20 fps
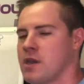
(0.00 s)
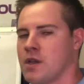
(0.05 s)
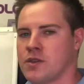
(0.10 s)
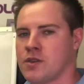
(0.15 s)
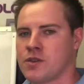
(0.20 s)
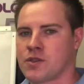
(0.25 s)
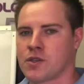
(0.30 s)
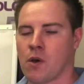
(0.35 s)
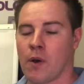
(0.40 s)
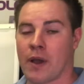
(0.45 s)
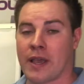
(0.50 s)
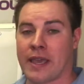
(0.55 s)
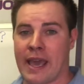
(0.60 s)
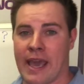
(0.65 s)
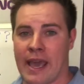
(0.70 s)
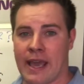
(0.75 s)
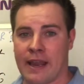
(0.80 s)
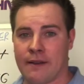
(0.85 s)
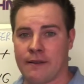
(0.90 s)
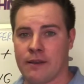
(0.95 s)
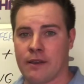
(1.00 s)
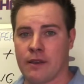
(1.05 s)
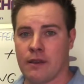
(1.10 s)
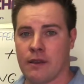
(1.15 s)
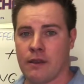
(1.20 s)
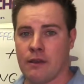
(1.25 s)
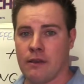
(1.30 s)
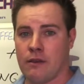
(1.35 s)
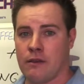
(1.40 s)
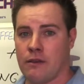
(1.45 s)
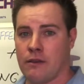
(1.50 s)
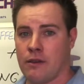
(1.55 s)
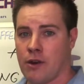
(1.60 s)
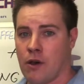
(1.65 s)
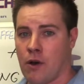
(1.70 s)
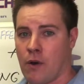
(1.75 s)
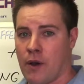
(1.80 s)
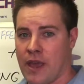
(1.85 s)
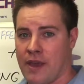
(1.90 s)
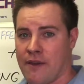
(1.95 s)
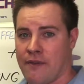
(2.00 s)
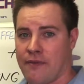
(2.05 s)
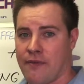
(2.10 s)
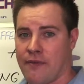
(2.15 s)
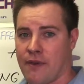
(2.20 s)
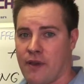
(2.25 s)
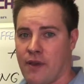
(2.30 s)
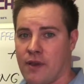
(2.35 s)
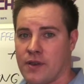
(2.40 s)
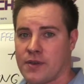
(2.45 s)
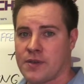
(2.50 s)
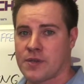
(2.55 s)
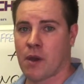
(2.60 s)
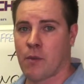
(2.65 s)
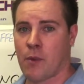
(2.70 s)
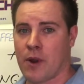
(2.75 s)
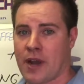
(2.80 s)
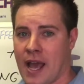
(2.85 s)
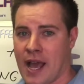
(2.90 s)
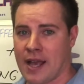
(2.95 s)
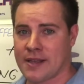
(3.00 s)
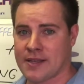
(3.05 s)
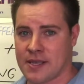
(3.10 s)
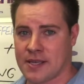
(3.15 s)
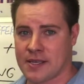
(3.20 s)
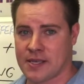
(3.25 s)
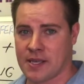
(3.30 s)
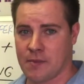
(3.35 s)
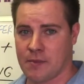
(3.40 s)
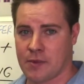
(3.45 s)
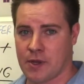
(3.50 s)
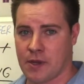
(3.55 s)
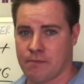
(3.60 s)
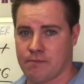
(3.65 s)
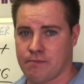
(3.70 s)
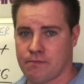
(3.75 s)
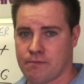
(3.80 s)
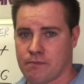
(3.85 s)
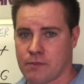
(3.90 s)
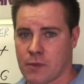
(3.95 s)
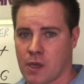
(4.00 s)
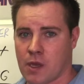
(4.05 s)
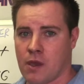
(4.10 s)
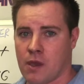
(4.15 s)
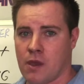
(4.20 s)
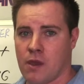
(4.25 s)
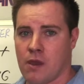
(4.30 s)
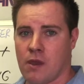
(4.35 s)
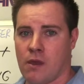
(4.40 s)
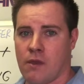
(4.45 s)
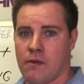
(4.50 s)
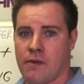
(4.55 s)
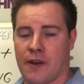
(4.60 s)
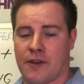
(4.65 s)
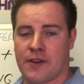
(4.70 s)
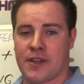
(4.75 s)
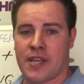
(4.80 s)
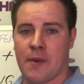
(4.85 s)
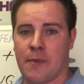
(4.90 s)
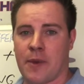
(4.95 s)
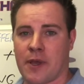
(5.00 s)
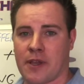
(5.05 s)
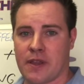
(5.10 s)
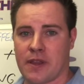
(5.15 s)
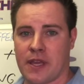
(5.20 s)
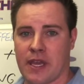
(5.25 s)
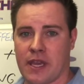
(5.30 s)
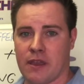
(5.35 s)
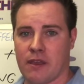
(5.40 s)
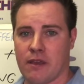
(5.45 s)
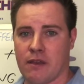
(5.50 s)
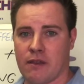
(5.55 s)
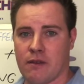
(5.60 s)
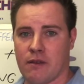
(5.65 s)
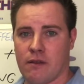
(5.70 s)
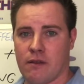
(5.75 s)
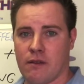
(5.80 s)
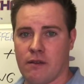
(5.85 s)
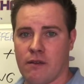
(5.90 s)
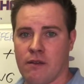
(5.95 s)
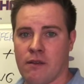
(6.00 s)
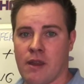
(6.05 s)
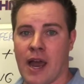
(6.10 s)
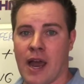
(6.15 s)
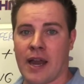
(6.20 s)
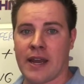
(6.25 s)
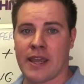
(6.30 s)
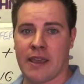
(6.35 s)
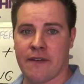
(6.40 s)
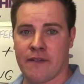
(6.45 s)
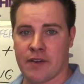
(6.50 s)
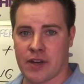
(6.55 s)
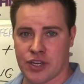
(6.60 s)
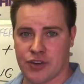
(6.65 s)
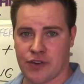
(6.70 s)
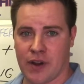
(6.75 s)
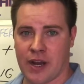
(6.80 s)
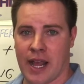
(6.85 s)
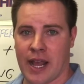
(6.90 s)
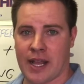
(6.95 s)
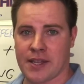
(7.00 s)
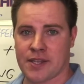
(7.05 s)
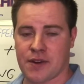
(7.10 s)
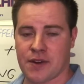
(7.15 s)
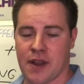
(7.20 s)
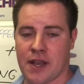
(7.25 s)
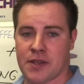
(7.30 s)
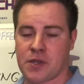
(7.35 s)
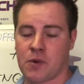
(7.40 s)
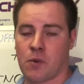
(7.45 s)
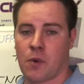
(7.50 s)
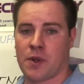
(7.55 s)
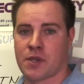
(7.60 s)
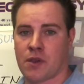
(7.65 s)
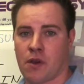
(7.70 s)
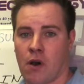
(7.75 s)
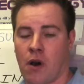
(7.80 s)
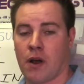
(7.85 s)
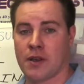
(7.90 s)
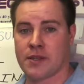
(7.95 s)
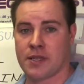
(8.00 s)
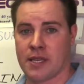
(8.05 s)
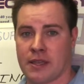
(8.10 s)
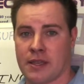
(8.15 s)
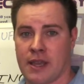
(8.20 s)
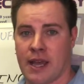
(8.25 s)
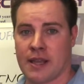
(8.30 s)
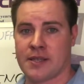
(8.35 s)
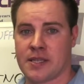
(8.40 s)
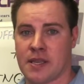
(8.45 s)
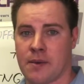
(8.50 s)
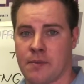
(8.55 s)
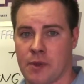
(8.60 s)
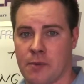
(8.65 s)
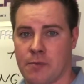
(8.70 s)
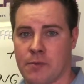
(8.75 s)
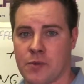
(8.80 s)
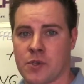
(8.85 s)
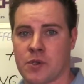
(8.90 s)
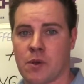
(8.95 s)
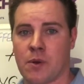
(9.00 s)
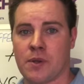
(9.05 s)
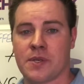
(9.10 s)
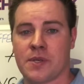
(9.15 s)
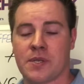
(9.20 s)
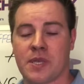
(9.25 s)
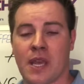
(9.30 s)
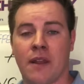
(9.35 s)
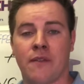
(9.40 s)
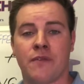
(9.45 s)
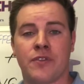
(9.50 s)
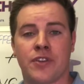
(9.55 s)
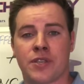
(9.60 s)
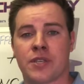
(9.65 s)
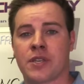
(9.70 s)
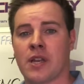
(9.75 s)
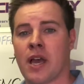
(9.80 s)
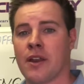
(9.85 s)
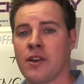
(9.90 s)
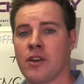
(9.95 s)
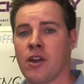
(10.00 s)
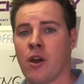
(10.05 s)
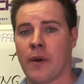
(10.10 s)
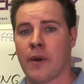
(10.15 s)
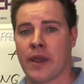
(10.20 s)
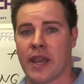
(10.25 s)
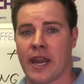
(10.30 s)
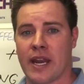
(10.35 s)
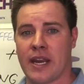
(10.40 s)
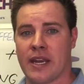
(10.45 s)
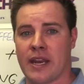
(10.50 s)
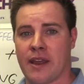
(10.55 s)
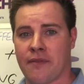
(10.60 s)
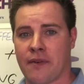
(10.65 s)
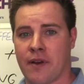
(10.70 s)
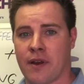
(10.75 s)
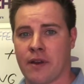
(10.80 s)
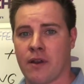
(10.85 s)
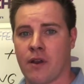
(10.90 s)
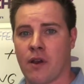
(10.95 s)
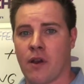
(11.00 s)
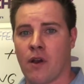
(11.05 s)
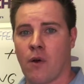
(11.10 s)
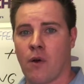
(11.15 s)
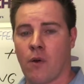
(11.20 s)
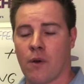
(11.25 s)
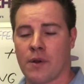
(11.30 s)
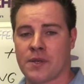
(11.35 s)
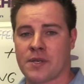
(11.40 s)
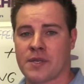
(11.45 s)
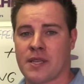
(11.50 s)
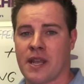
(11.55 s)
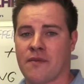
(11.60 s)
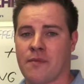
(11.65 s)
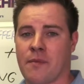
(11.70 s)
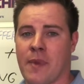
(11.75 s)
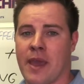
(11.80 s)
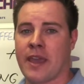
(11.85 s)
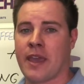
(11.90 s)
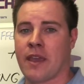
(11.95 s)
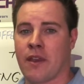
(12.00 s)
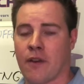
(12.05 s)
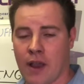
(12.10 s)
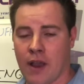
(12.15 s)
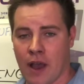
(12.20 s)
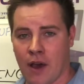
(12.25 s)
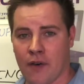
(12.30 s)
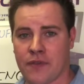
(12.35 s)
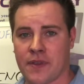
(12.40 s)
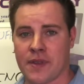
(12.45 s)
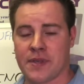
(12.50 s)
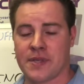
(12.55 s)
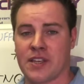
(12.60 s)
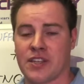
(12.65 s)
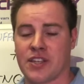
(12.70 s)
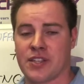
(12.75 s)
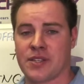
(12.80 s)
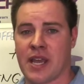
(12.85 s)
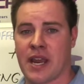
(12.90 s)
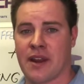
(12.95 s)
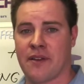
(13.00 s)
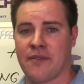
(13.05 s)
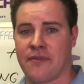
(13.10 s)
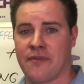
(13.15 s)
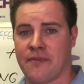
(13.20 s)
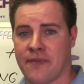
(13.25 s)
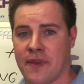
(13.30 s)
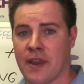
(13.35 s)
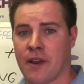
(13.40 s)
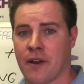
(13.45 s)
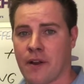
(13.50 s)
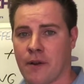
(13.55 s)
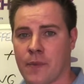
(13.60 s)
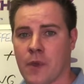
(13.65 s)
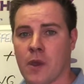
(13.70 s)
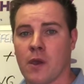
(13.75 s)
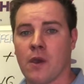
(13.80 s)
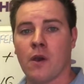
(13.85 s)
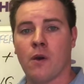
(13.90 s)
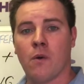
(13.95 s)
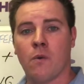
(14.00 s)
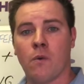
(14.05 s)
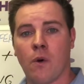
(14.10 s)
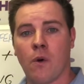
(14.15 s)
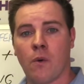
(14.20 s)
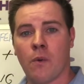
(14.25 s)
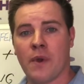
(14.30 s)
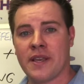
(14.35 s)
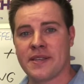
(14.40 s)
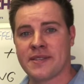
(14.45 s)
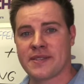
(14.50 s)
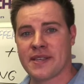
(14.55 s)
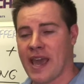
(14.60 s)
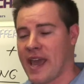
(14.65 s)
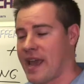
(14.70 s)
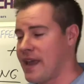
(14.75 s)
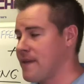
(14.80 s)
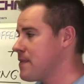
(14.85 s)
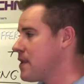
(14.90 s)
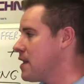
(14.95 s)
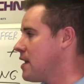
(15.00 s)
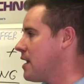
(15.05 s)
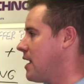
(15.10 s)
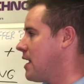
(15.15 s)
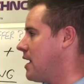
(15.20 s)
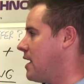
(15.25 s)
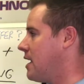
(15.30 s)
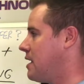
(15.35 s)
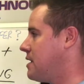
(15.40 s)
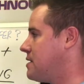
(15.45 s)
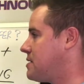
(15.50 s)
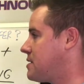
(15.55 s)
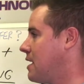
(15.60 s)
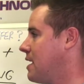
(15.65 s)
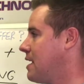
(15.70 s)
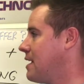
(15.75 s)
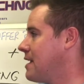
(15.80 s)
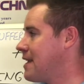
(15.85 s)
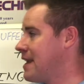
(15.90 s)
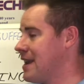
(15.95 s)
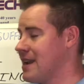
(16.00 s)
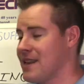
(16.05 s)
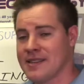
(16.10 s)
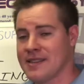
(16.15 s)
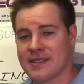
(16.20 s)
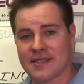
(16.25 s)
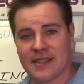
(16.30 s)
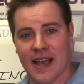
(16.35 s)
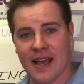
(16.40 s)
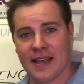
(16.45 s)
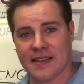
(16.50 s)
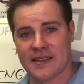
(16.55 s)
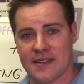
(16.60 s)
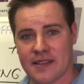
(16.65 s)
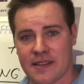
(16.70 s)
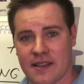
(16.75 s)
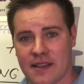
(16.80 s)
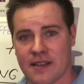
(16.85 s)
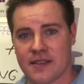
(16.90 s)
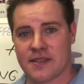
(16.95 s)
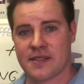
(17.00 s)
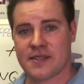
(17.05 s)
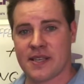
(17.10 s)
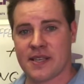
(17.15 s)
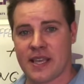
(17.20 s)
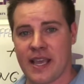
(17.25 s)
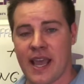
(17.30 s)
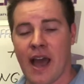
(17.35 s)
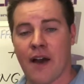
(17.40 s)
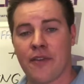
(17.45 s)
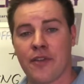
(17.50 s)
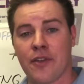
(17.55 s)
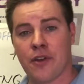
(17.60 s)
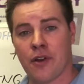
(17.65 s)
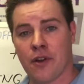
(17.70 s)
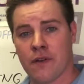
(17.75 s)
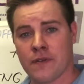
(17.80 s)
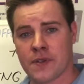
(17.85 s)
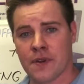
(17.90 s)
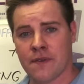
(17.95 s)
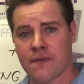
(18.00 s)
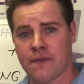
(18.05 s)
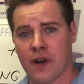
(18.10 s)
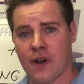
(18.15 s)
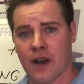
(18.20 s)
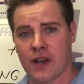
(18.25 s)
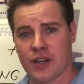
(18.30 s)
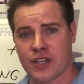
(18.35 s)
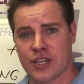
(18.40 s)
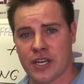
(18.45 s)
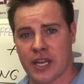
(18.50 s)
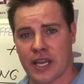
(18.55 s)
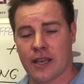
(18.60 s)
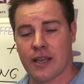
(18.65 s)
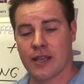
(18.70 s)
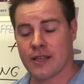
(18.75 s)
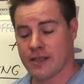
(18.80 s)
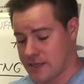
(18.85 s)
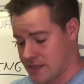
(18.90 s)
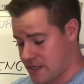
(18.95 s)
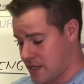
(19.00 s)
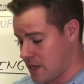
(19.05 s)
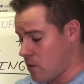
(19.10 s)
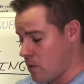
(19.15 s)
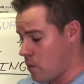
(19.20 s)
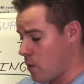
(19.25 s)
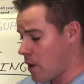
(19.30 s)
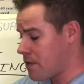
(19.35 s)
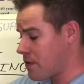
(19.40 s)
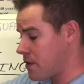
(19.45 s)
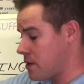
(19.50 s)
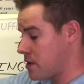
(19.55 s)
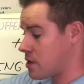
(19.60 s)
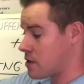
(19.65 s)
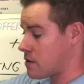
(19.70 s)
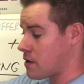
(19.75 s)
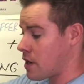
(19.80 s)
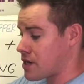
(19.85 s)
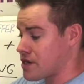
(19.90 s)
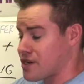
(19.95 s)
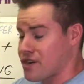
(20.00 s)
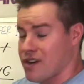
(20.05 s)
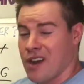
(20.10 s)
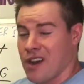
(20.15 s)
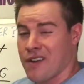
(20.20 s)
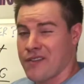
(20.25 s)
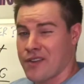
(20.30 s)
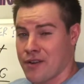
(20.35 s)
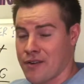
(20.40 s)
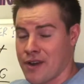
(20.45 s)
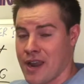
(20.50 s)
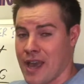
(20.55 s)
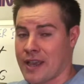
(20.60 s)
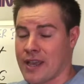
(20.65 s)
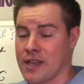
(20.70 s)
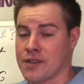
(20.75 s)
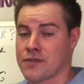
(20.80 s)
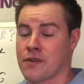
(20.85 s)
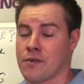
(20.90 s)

So again, you know, if someone has a symptom, they're typically not given a straight answer as to what's causing that symptom. So instead of just not knowing any different, or instead of making your health decisions out of fear, what we say is get assessed, see how the nerves are functioning, see what the structure of your neck is.